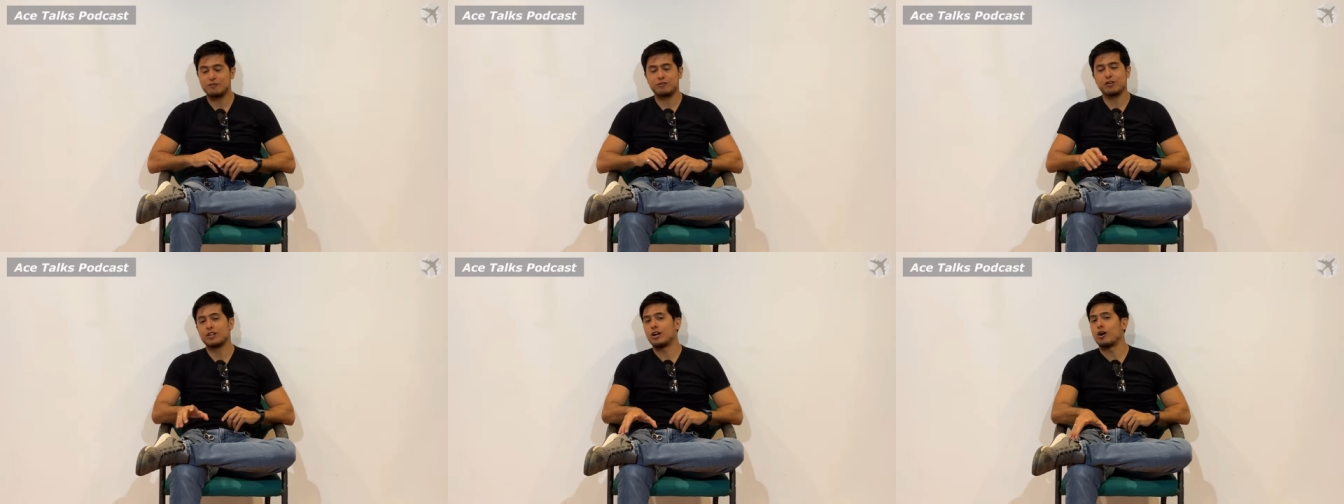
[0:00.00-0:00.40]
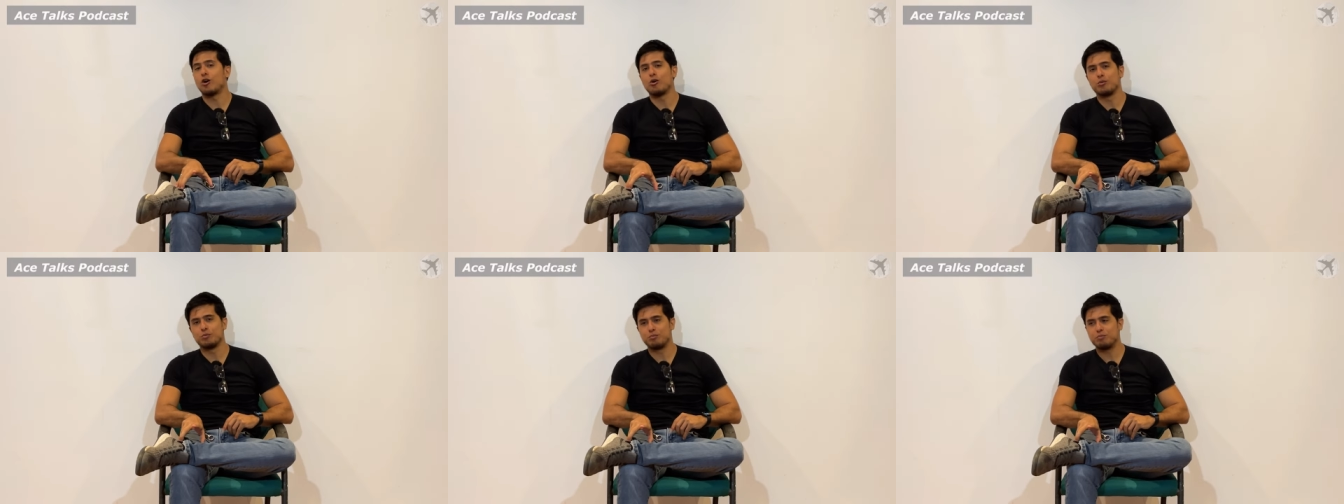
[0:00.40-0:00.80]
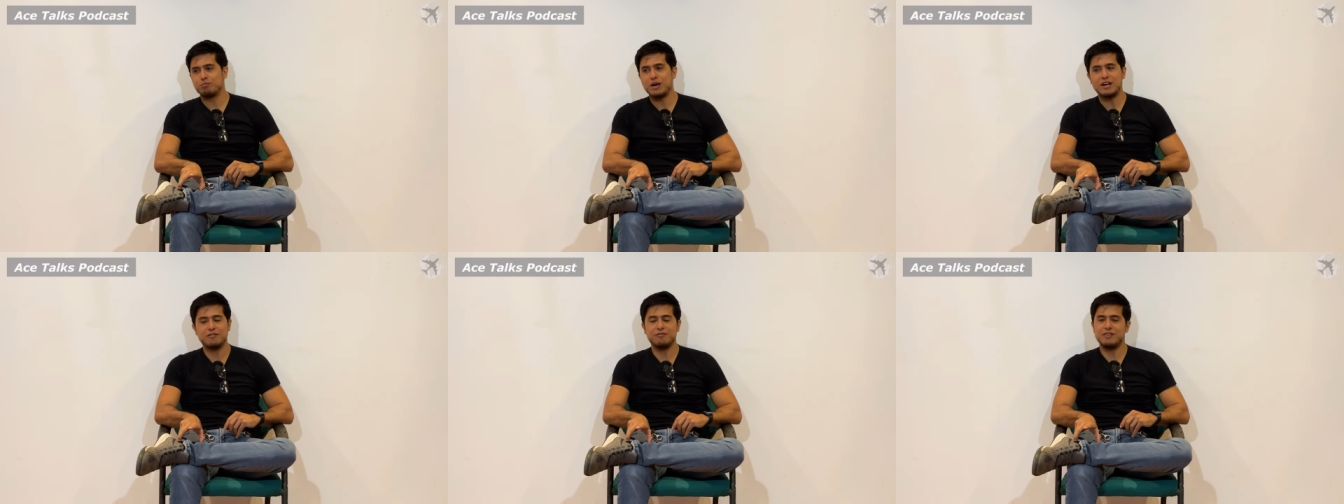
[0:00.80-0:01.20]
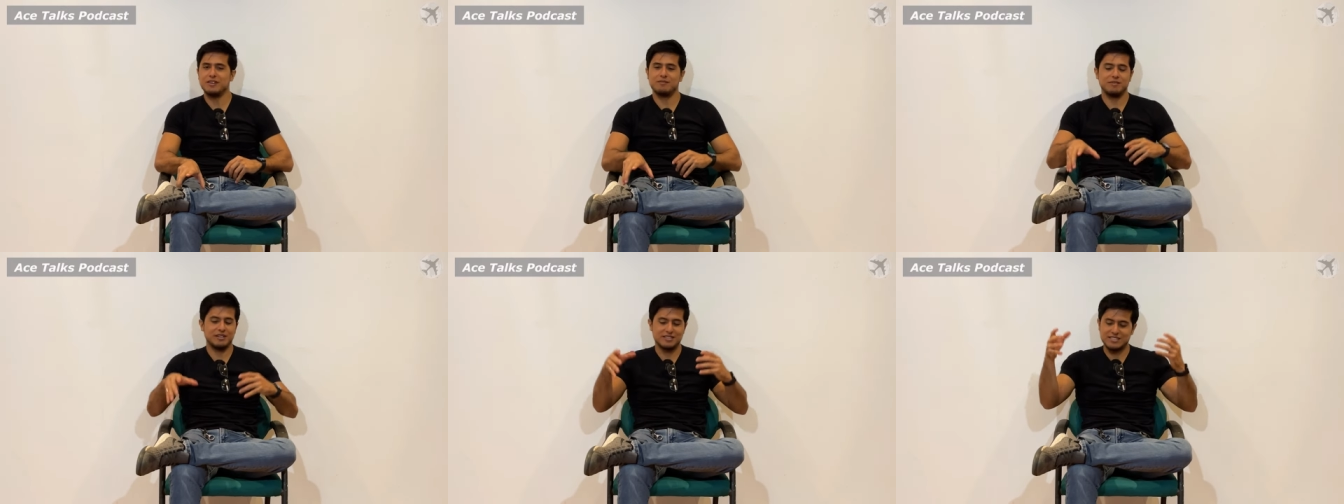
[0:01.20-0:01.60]
for their own benefit,
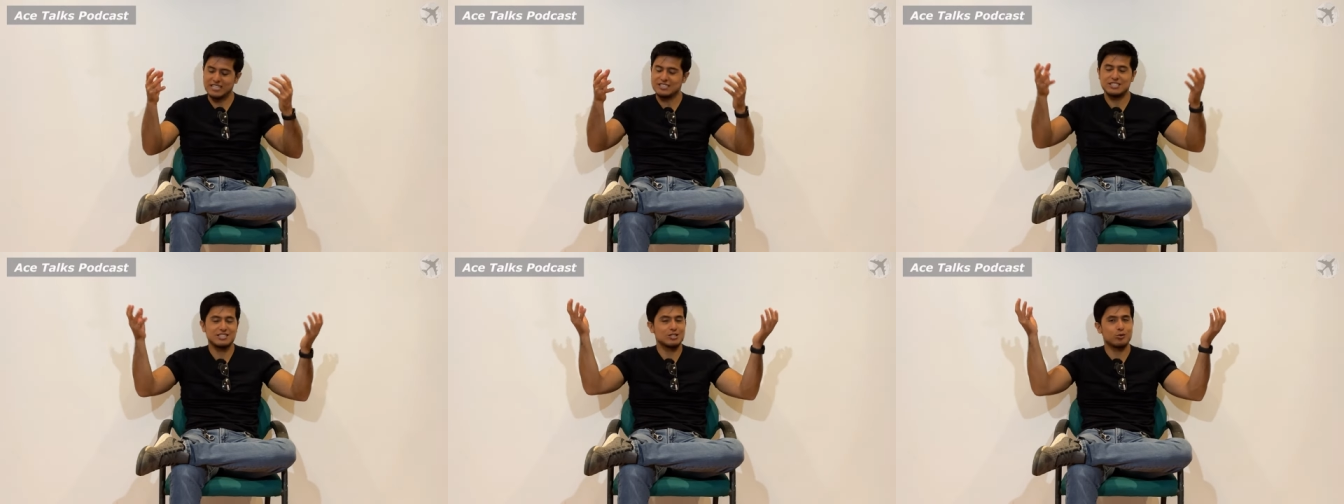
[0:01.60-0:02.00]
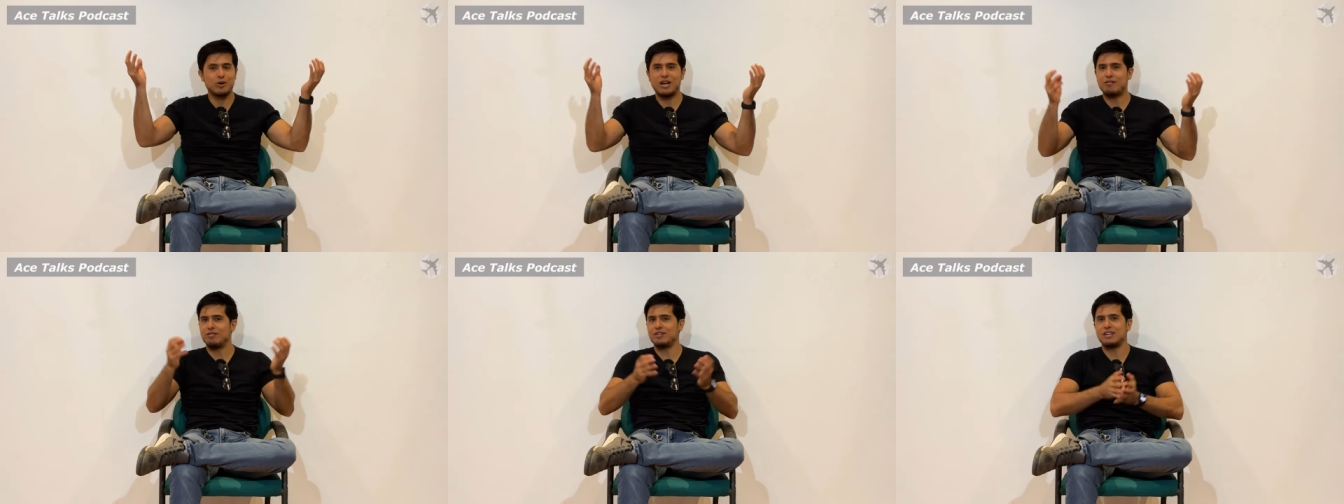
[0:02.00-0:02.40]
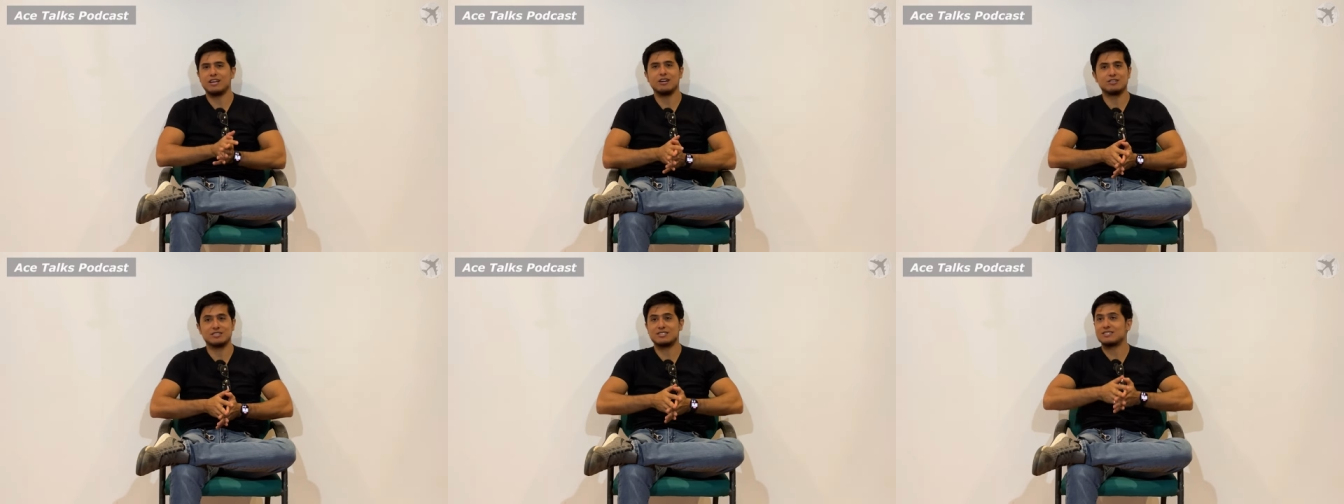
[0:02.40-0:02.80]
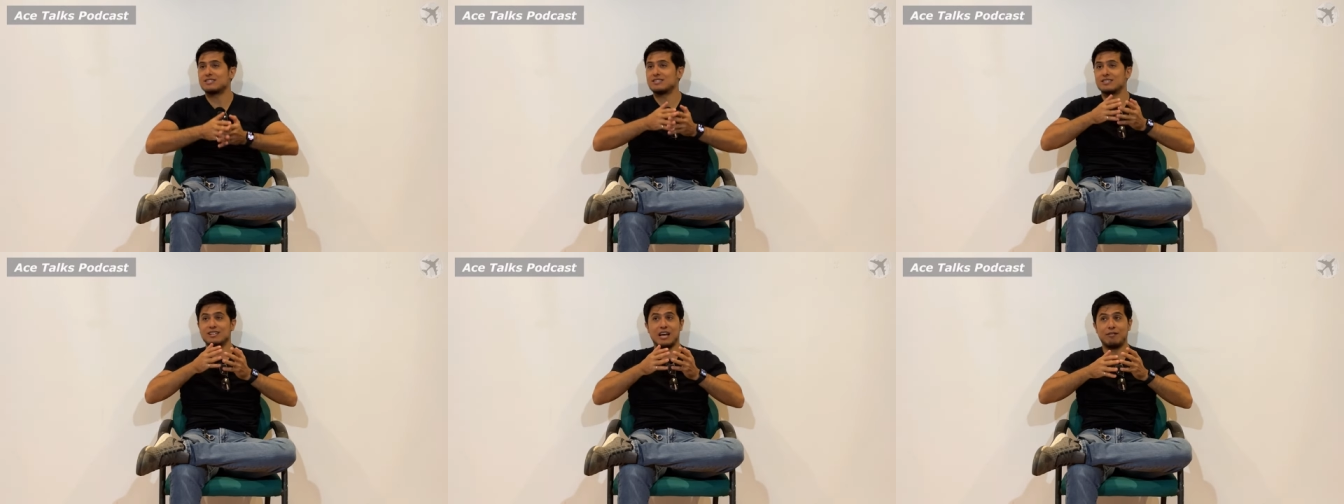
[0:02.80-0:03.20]
because that's just the way everything else,
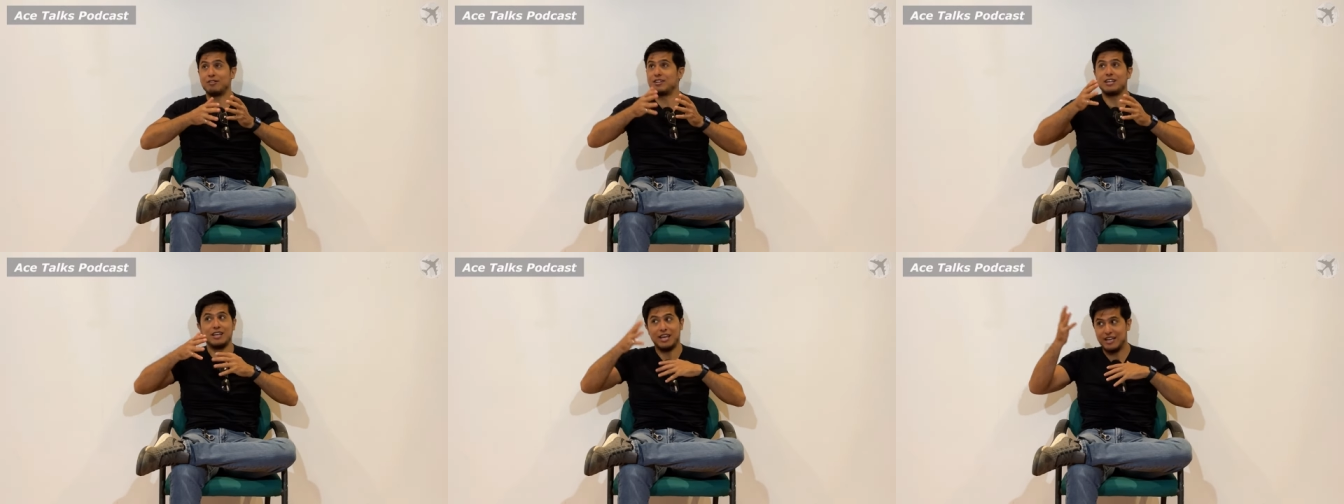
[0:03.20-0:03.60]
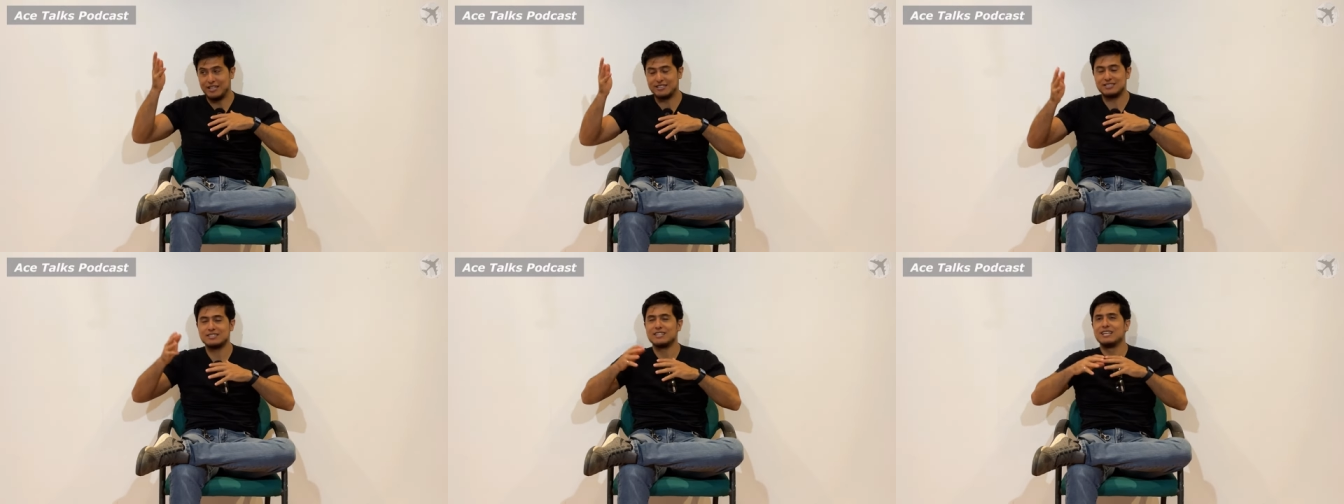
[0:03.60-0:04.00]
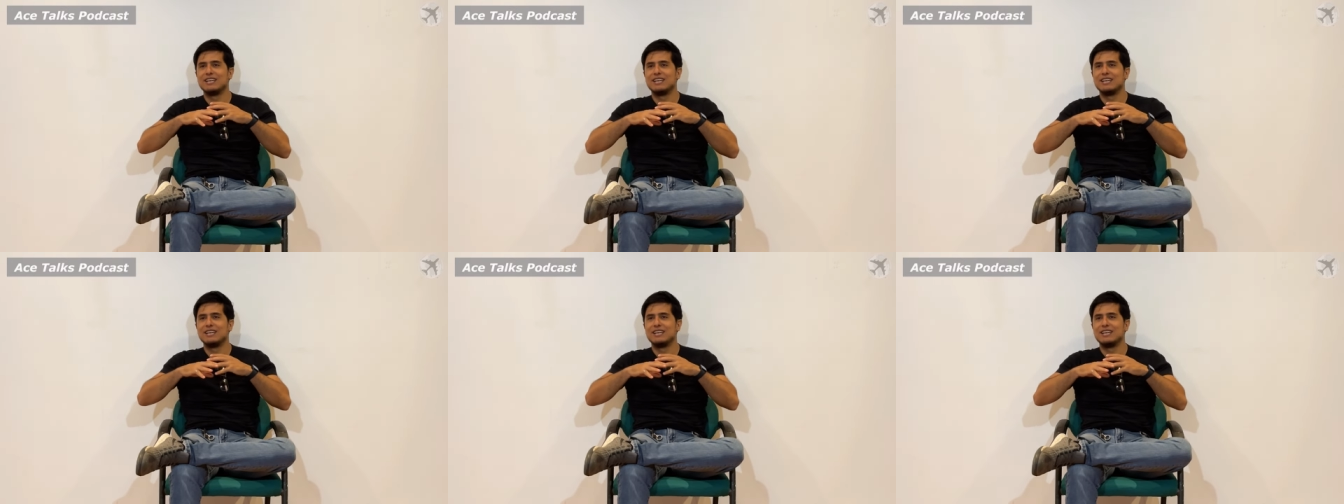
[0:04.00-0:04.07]
everything is.